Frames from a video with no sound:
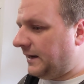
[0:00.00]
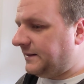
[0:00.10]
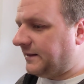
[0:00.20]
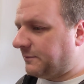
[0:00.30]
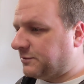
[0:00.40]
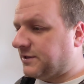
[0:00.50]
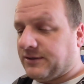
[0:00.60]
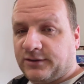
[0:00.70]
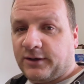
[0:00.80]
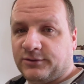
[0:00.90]
And then I
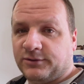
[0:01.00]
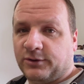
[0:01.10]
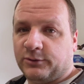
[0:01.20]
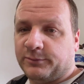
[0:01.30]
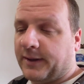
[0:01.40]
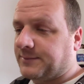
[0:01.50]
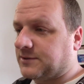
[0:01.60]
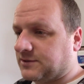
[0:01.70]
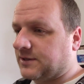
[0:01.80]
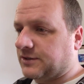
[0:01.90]
proceeded to go to Google Maps
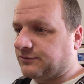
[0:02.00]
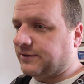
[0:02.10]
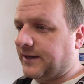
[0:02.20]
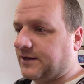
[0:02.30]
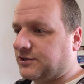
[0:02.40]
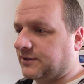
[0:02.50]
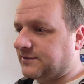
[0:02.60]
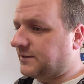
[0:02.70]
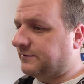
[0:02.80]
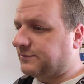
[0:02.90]
and search for DHL
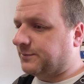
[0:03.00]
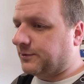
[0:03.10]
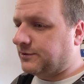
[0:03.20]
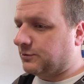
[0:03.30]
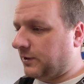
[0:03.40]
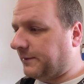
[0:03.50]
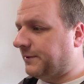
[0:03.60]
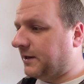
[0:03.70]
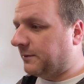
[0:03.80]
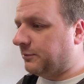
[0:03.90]
service points or like
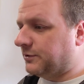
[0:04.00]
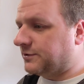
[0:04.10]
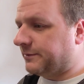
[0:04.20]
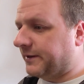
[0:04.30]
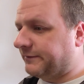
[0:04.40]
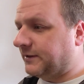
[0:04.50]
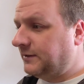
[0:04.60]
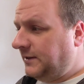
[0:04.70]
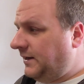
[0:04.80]
pickup points or whatever.